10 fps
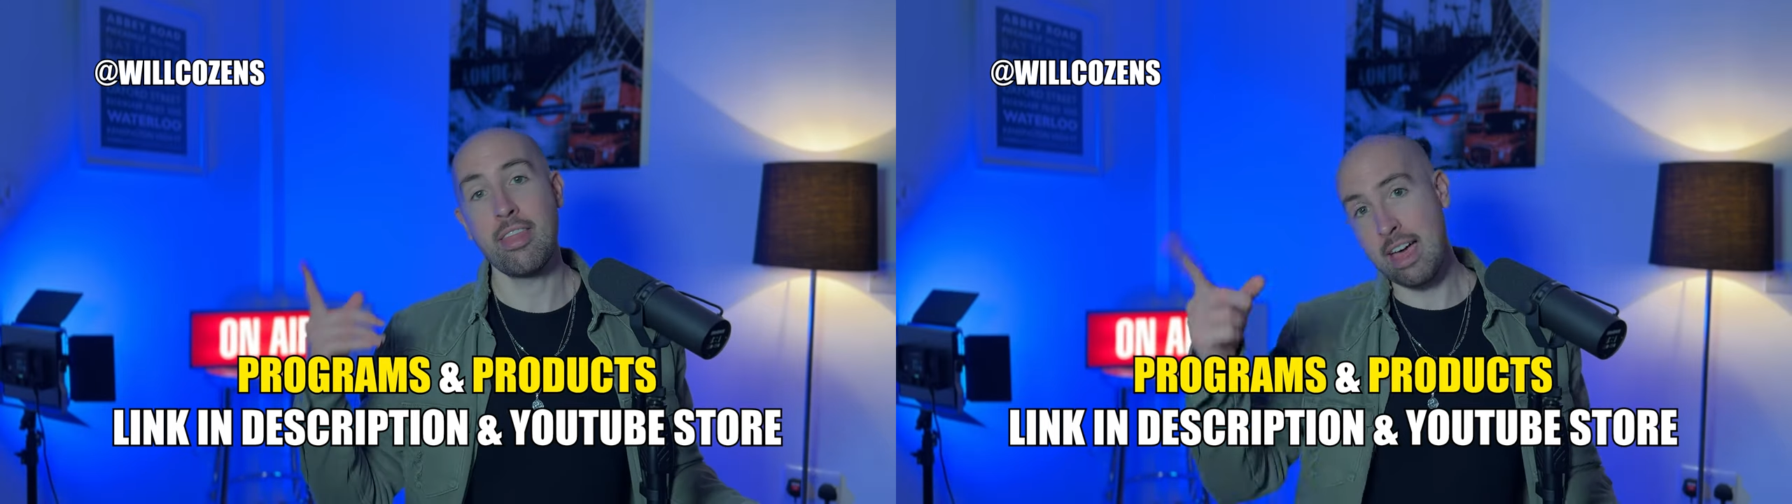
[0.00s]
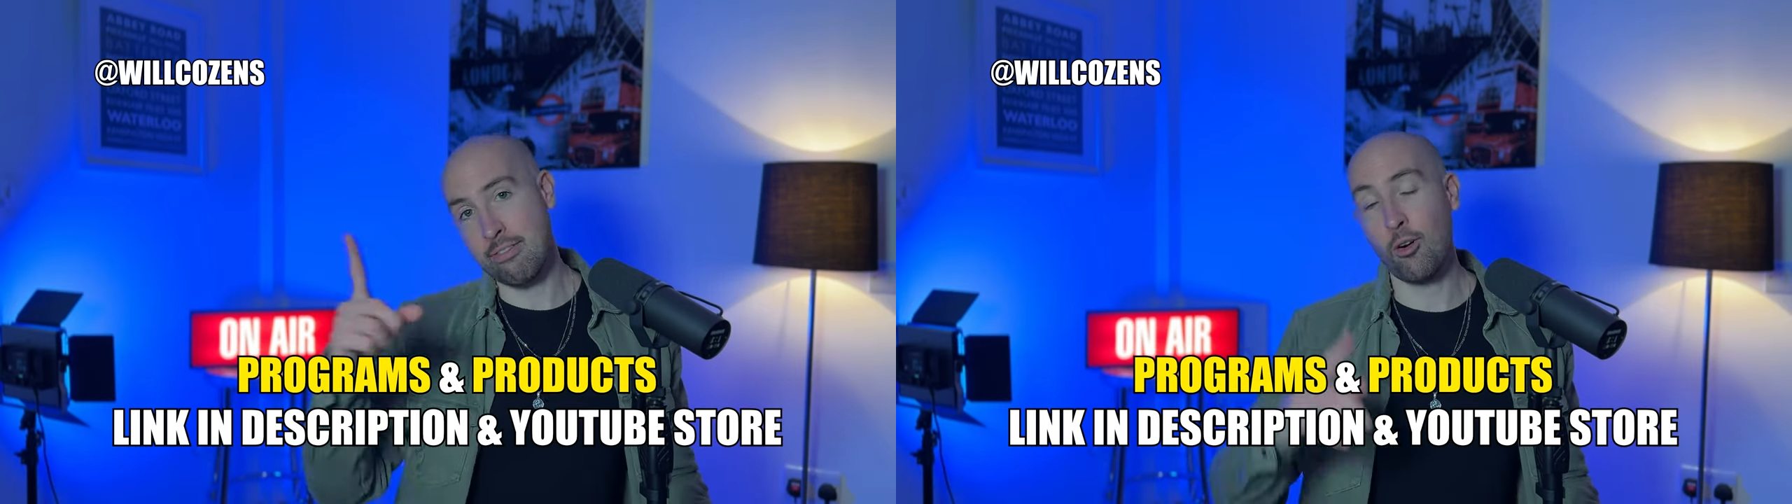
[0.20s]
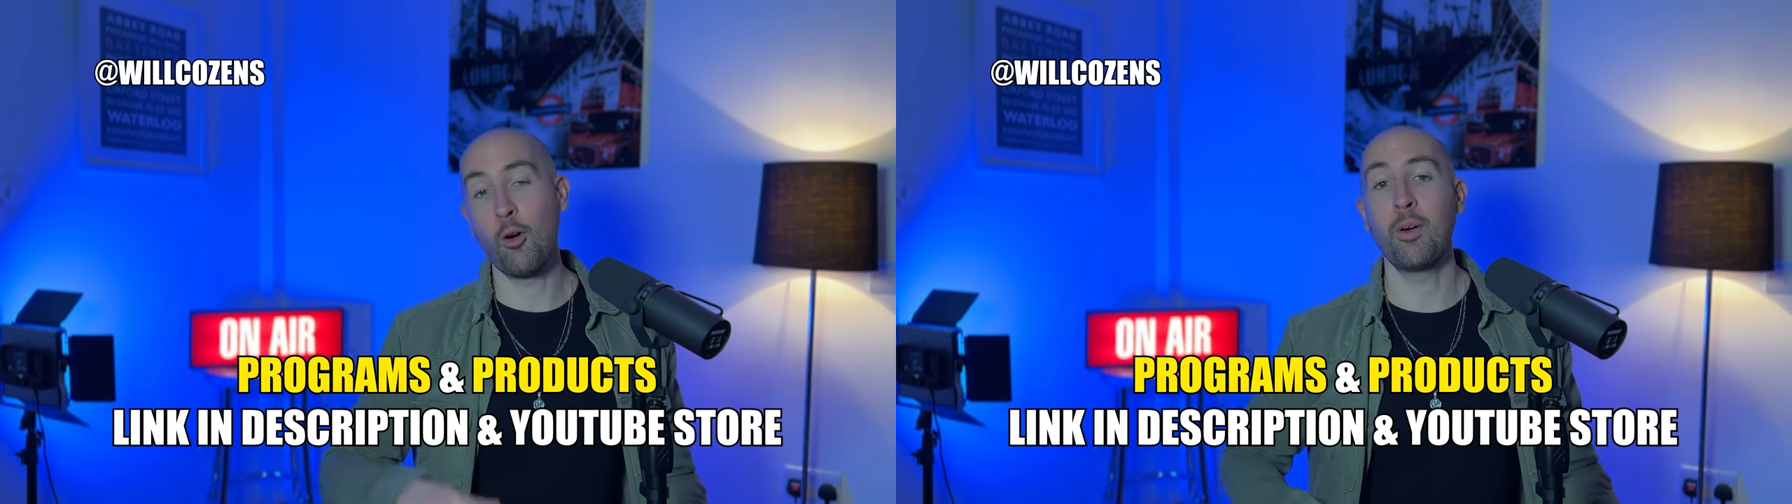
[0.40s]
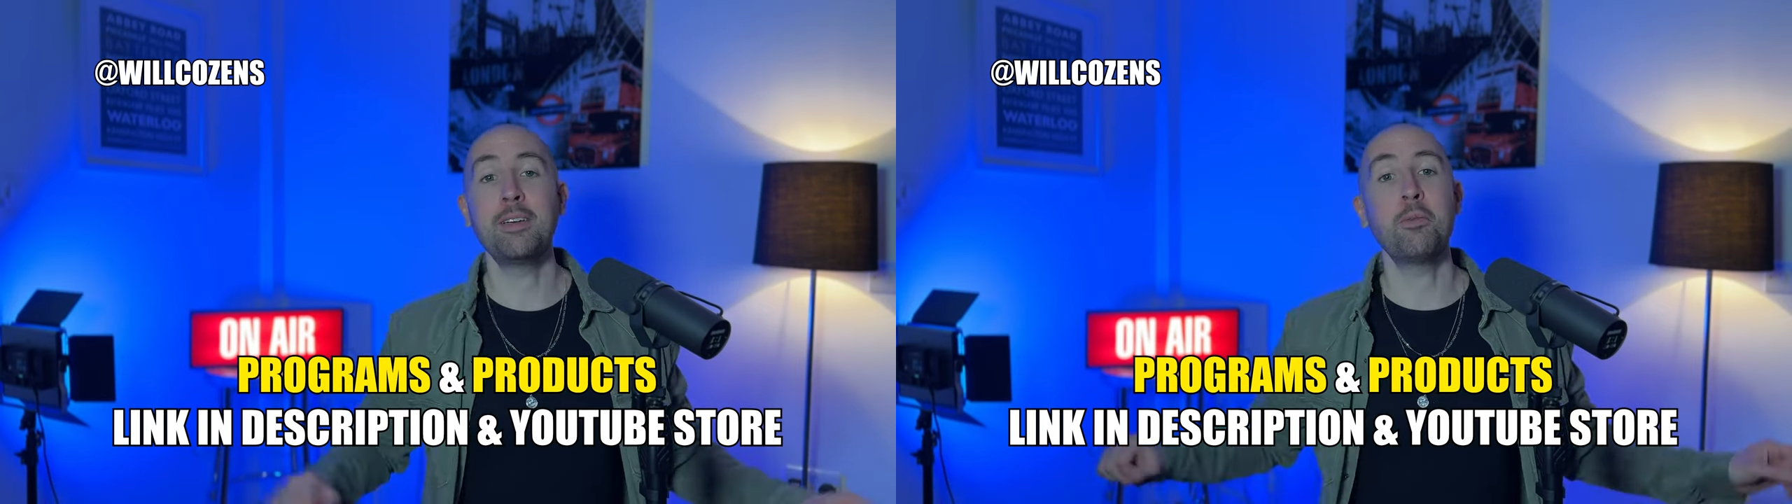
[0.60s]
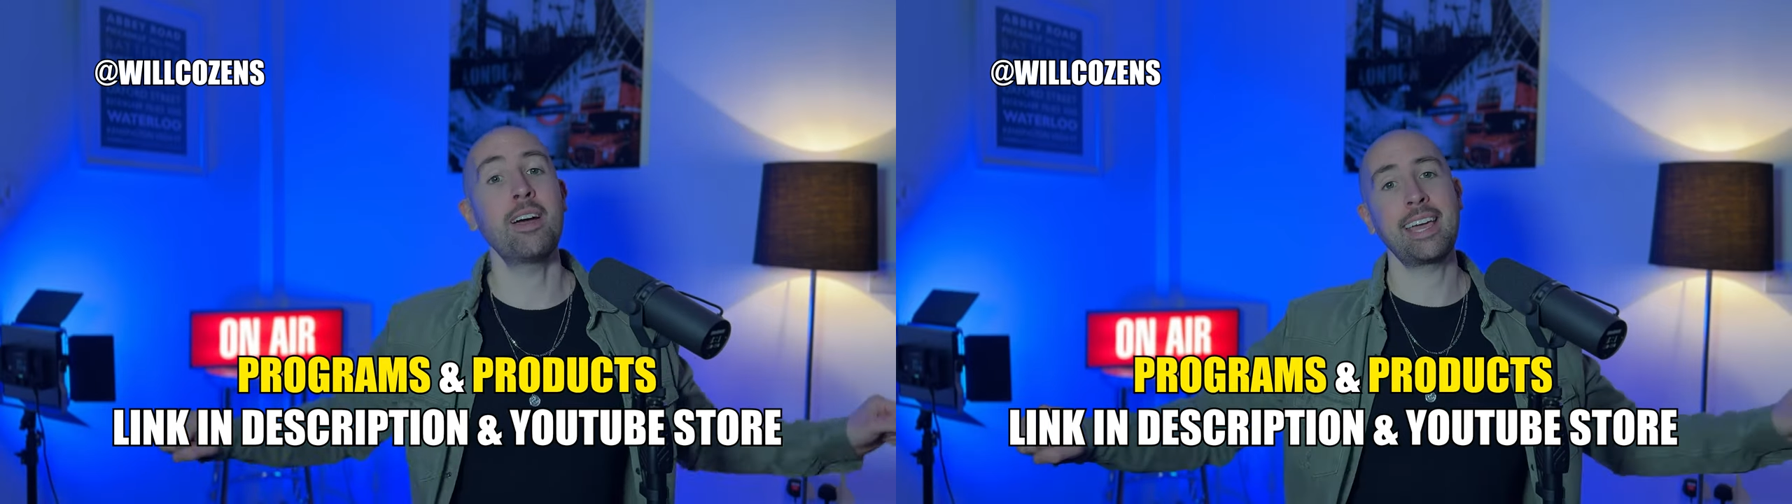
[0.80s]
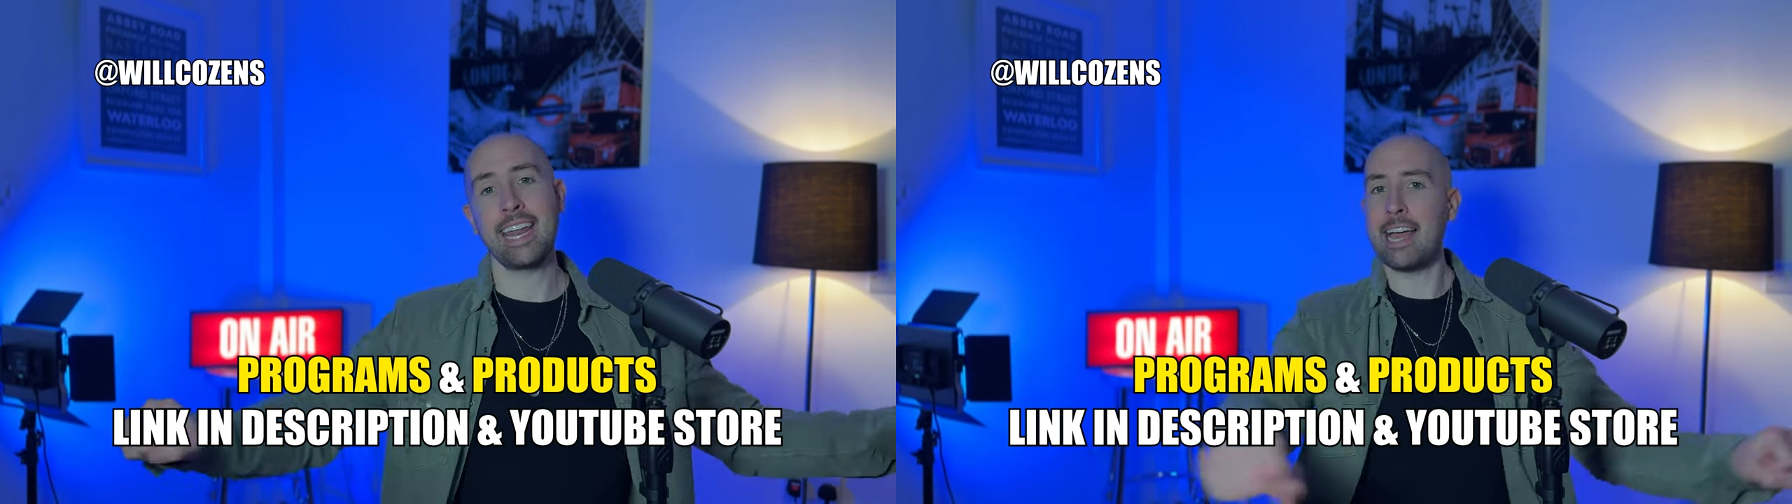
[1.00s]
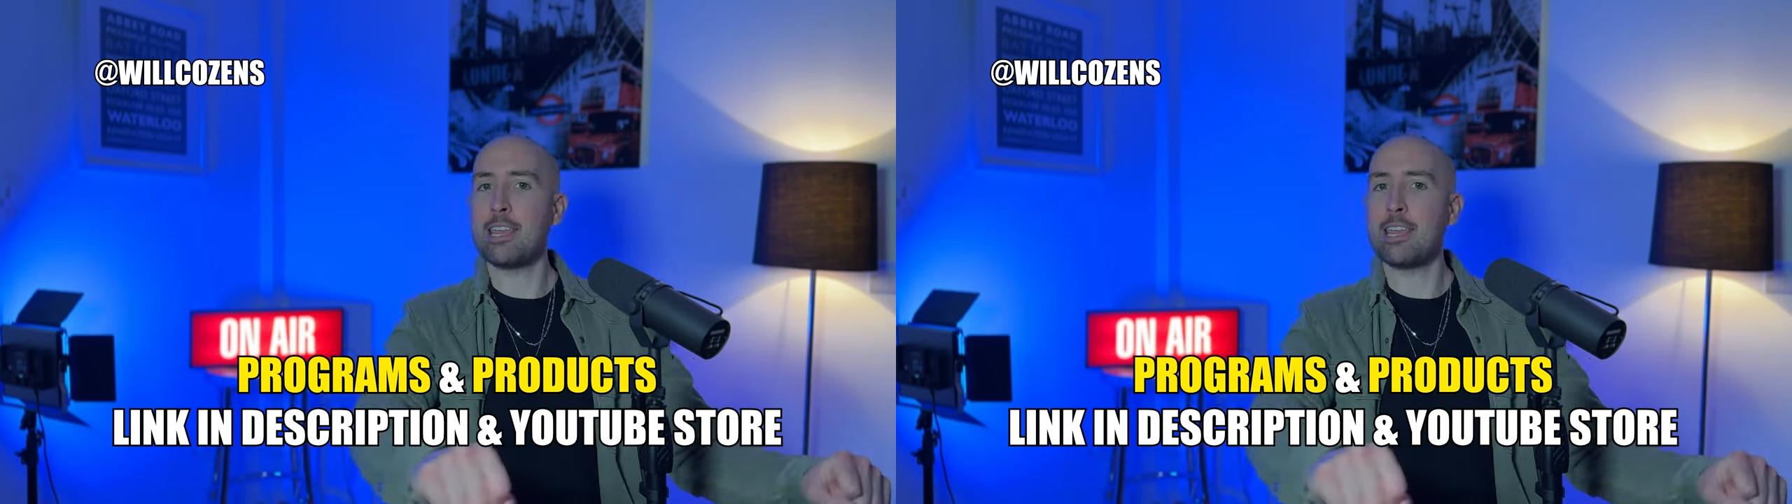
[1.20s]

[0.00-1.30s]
Therefore, when you're working out,